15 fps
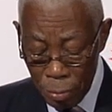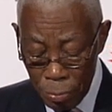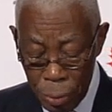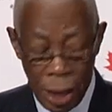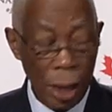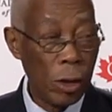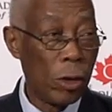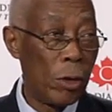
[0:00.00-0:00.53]

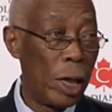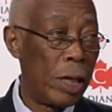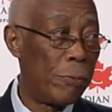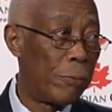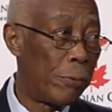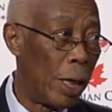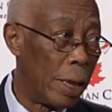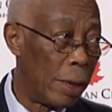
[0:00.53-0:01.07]
been a great
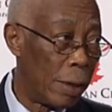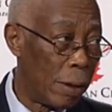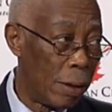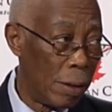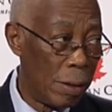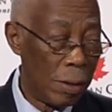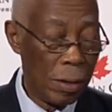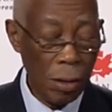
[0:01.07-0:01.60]
friend
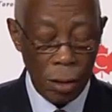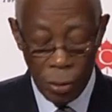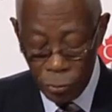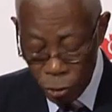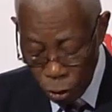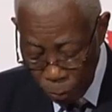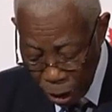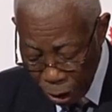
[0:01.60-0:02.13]
of
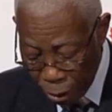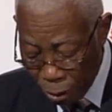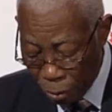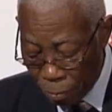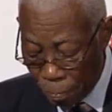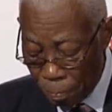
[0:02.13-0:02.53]
Jamaica,